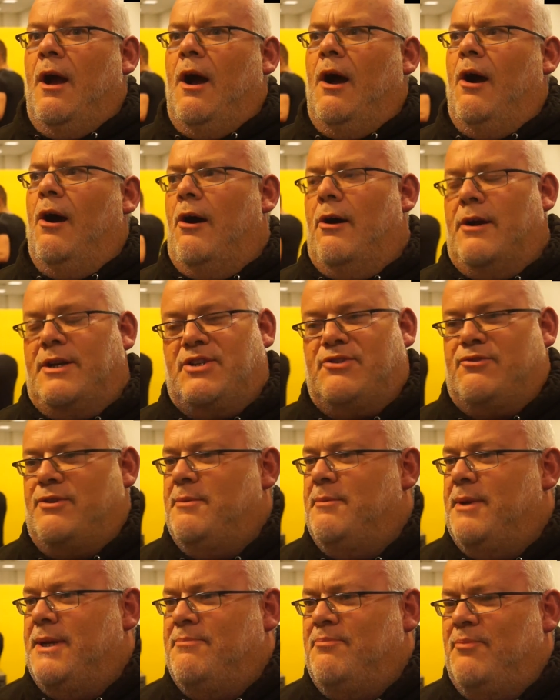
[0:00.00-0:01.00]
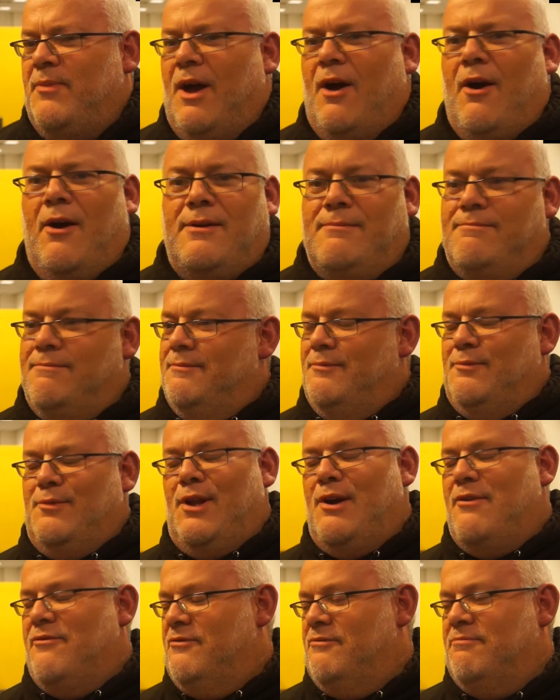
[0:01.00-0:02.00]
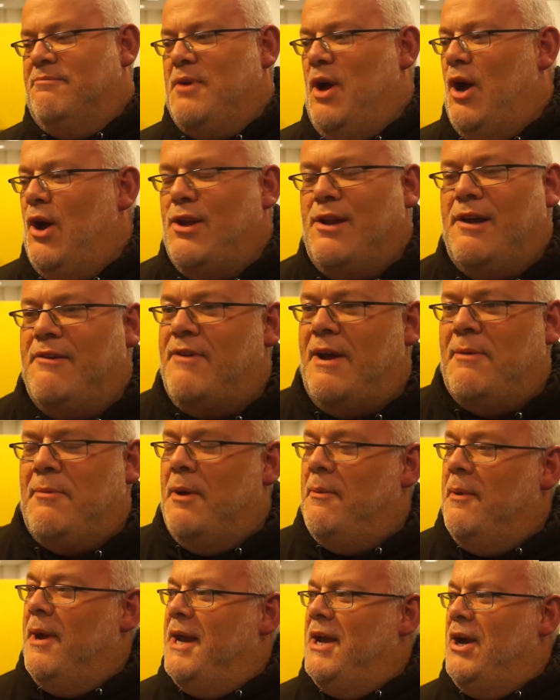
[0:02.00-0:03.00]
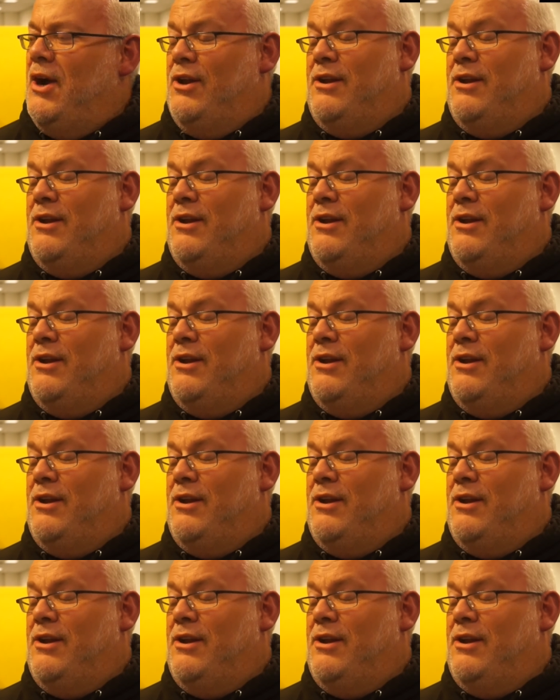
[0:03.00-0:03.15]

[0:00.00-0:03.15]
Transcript: Oh, extremely. I love MMA.